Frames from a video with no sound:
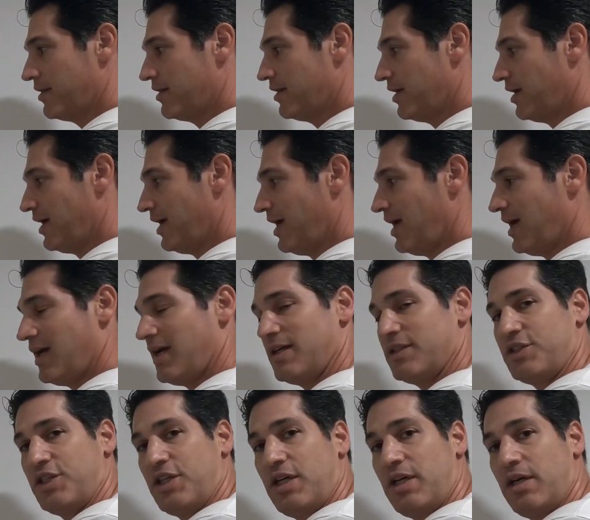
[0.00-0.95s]
the
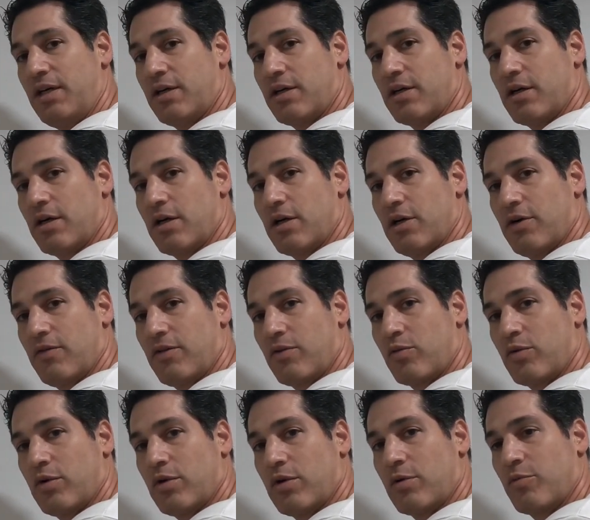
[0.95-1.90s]
edge here of the
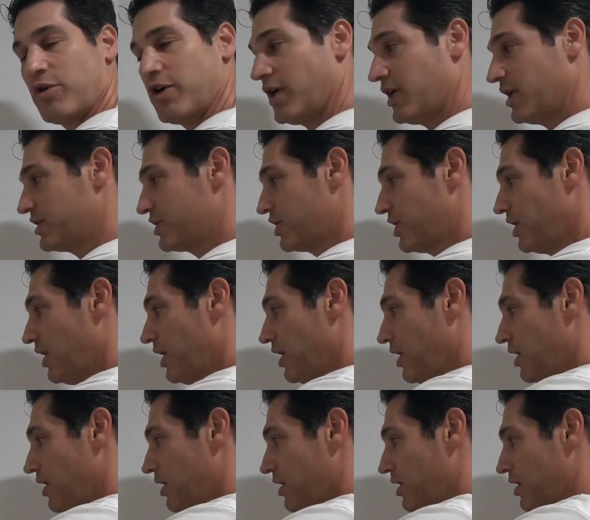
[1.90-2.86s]
roller brush
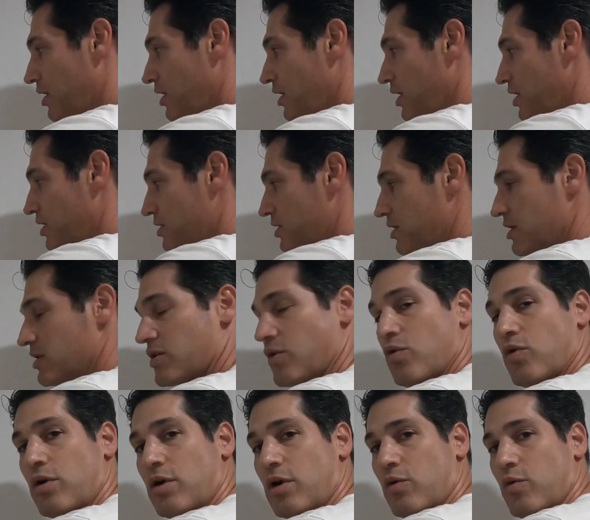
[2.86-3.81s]
into this
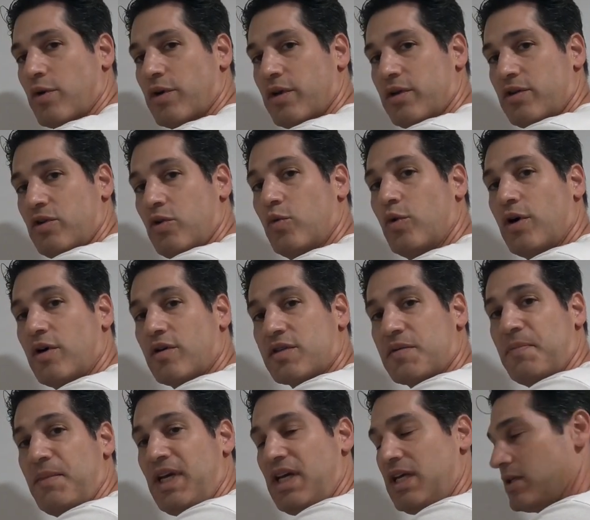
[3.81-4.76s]
corner where the two
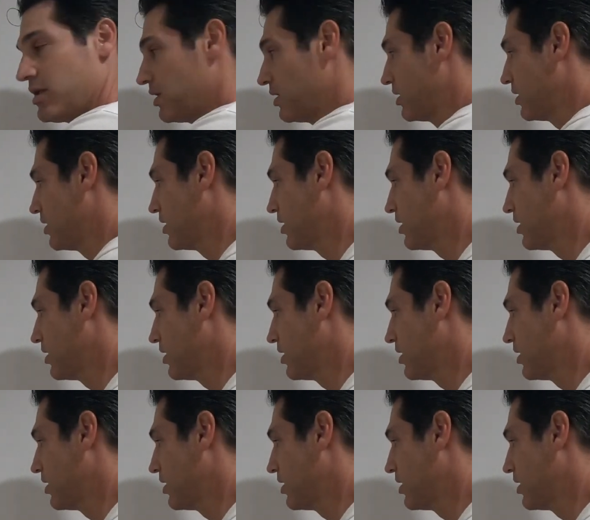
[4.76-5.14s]
walls meet.